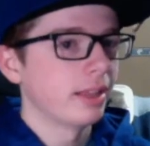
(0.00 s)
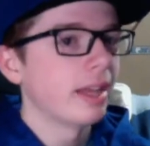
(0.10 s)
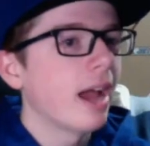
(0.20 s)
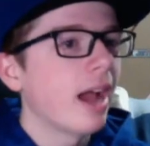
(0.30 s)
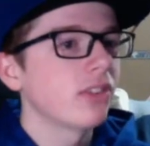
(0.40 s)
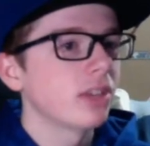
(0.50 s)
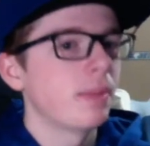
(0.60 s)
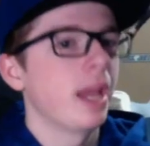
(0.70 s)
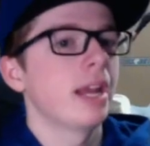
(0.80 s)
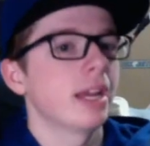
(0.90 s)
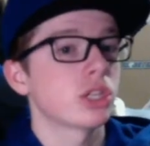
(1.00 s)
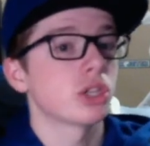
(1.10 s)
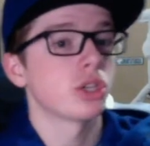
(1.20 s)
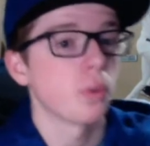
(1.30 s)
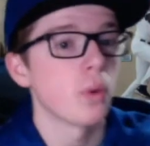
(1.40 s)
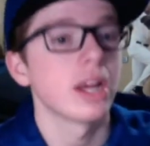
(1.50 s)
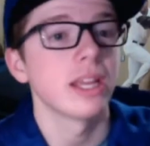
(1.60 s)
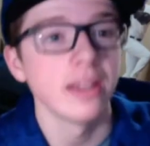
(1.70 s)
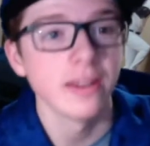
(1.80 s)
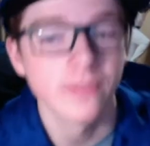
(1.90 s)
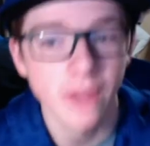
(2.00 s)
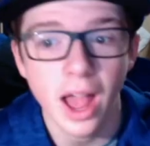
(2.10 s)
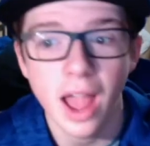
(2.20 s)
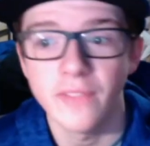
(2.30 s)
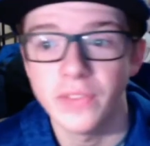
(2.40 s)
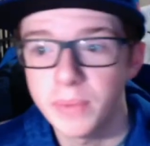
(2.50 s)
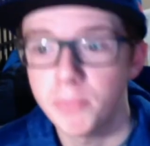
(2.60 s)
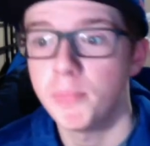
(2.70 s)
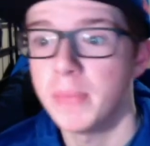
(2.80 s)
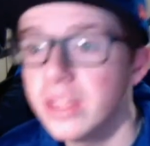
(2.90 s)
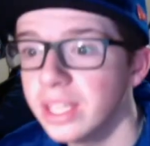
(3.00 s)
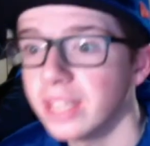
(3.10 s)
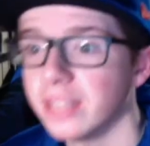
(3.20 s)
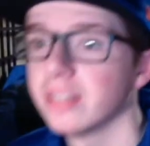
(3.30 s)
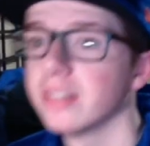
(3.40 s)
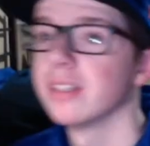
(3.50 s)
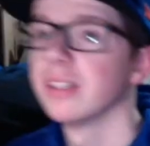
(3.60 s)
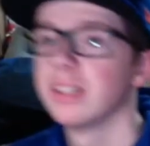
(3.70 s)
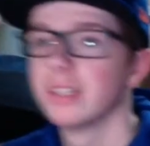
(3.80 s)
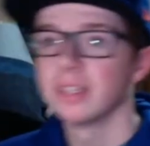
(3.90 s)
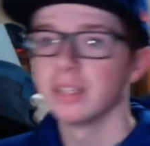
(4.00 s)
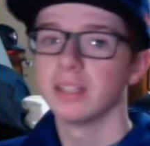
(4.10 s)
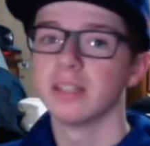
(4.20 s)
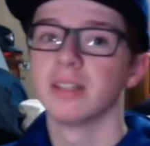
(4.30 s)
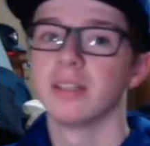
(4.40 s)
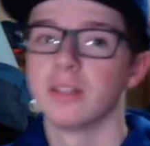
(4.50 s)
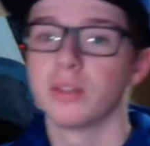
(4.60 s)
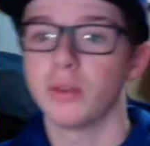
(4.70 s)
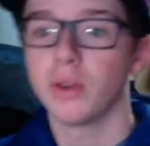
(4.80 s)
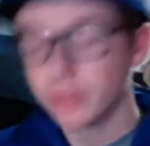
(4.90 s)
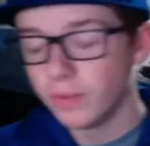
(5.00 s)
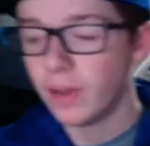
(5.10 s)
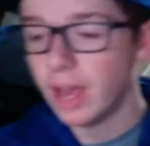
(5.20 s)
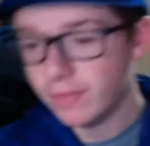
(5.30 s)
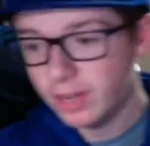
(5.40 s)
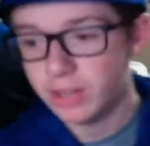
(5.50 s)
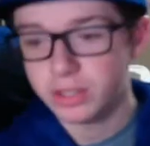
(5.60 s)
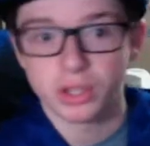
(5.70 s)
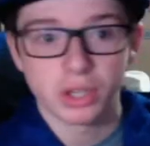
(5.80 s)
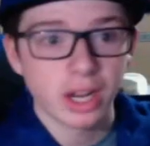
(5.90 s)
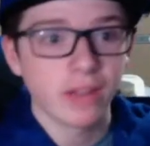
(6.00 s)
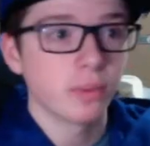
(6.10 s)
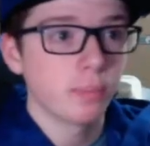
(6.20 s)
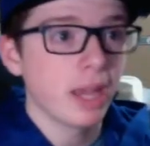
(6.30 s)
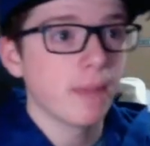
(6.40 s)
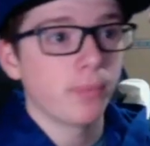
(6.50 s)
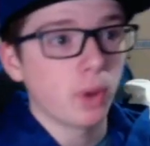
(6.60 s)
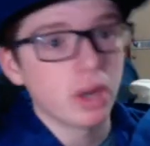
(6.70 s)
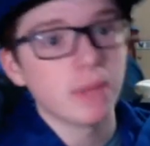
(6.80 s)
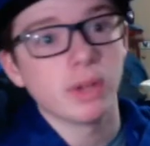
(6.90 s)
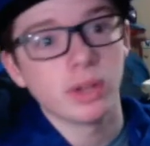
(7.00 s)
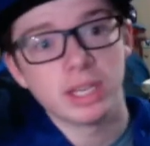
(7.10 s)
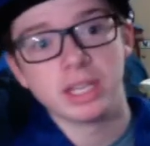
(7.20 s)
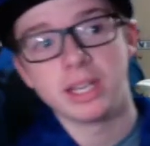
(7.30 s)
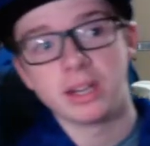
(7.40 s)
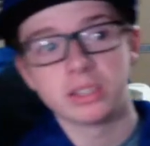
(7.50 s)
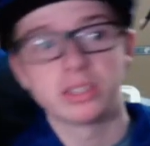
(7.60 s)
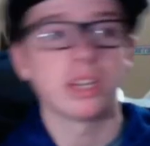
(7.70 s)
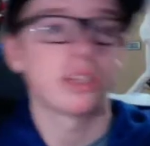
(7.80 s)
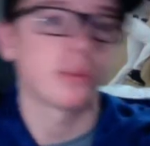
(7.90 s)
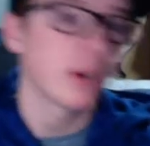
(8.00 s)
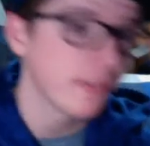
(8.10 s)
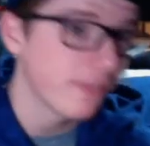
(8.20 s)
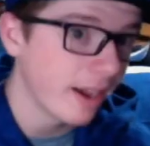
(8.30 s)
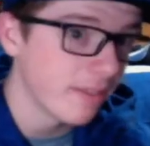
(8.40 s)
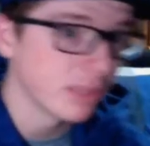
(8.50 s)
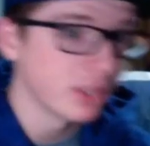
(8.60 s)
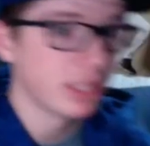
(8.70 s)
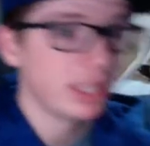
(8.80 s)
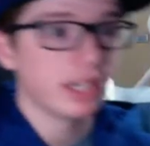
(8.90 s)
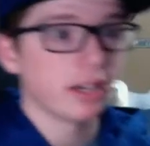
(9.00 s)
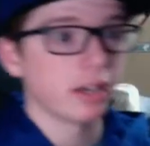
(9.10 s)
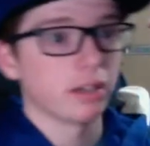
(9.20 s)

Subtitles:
have to pay an extra $25 million throughout the 5 years. So they're going to have to pay him $30 million a year instead of $25 million a year.